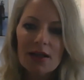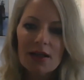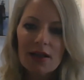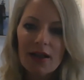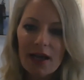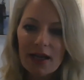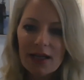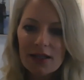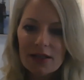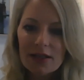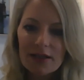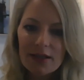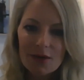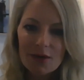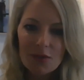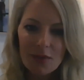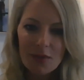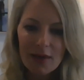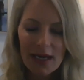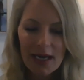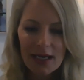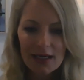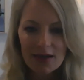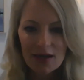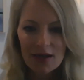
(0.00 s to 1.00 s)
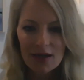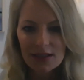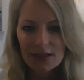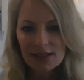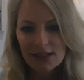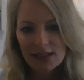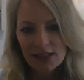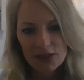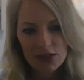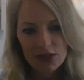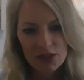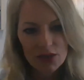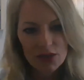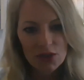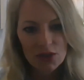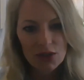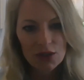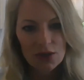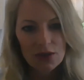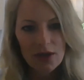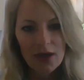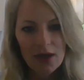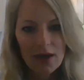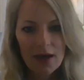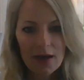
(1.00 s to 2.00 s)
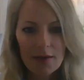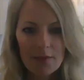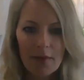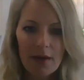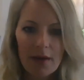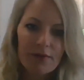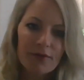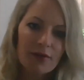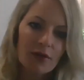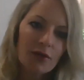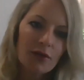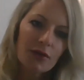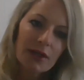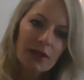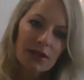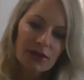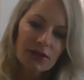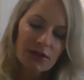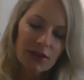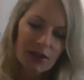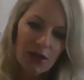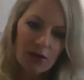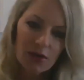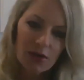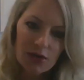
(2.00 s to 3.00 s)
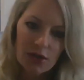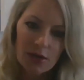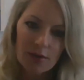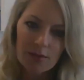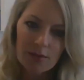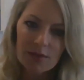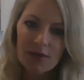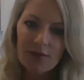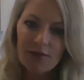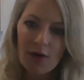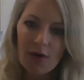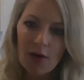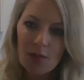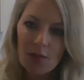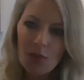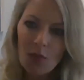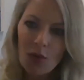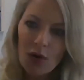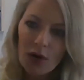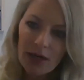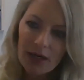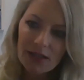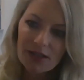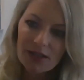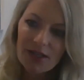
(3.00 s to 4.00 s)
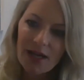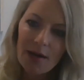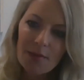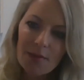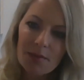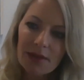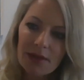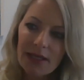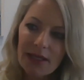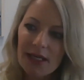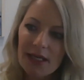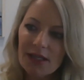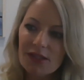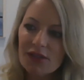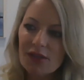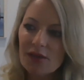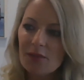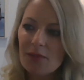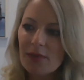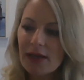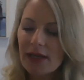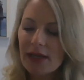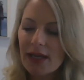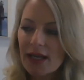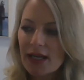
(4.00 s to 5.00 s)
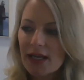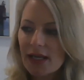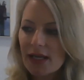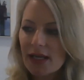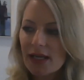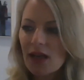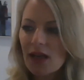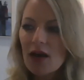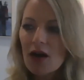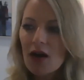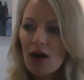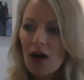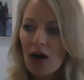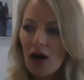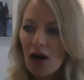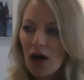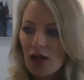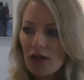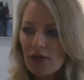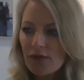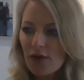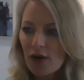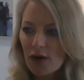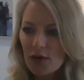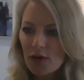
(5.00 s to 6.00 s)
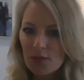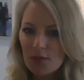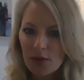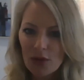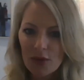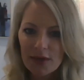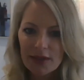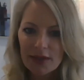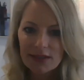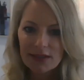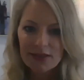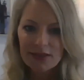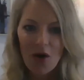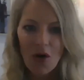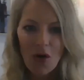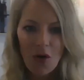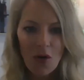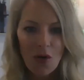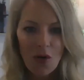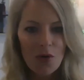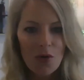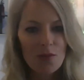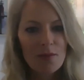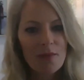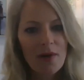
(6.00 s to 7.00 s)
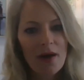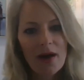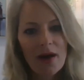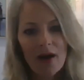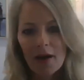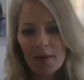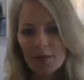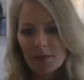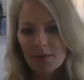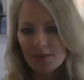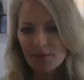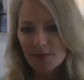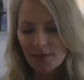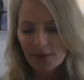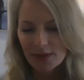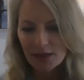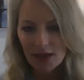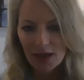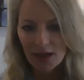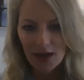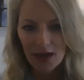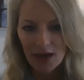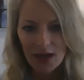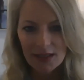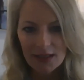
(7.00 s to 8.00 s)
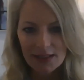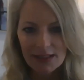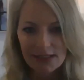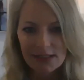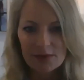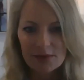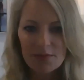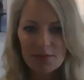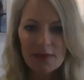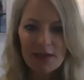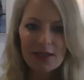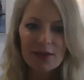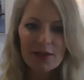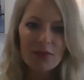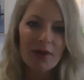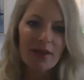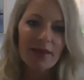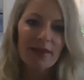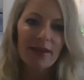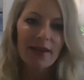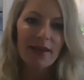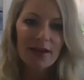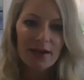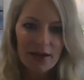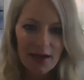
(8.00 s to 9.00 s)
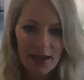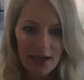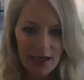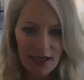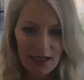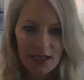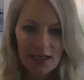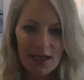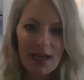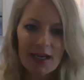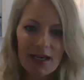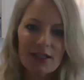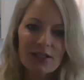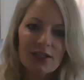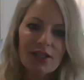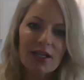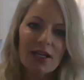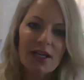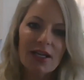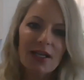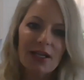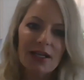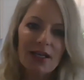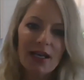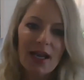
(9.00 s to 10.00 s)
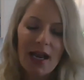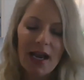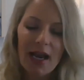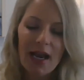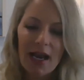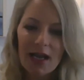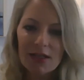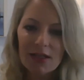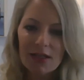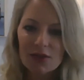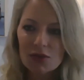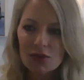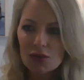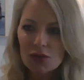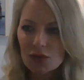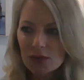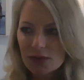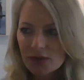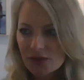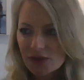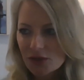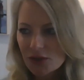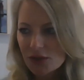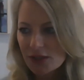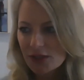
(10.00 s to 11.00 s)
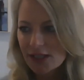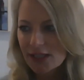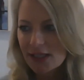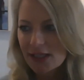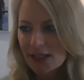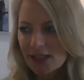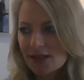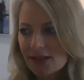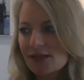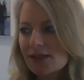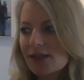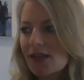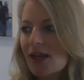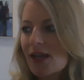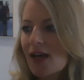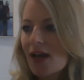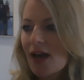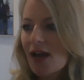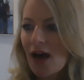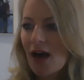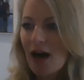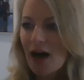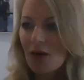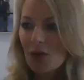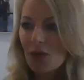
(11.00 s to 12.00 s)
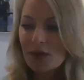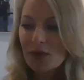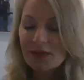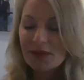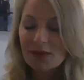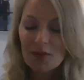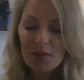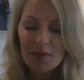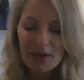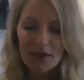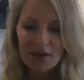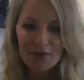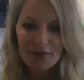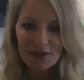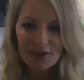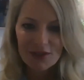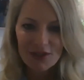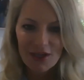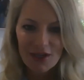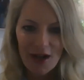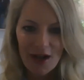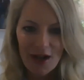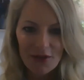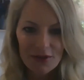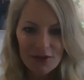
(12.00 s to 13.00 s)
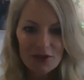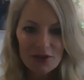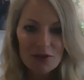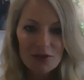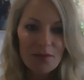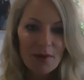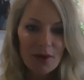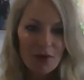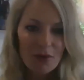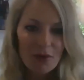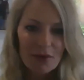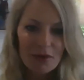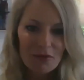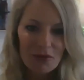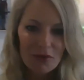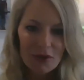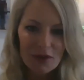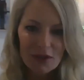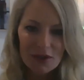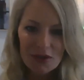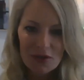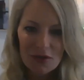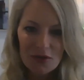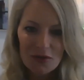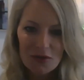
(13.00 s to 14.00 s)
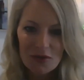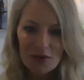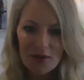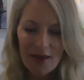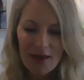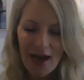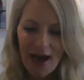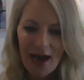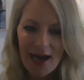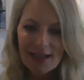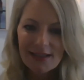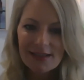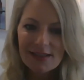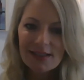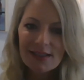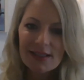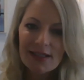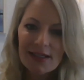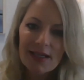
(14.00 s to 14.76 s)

Luckily, we had gone digital a few years ago in terms of our mortgage application, but getting all of our employees home up to speed with internet connection and dual screens was a bit of a challenge, but we've worked through that.